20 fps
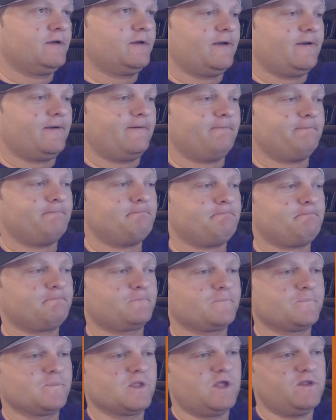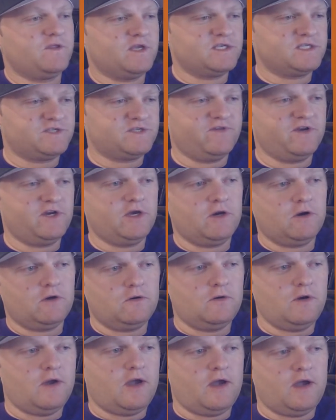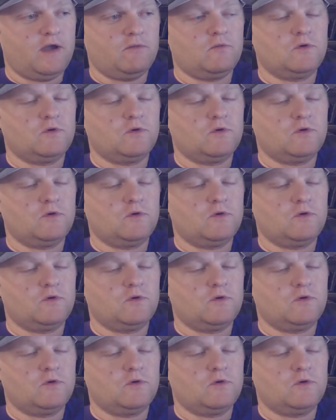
Um, this video uh,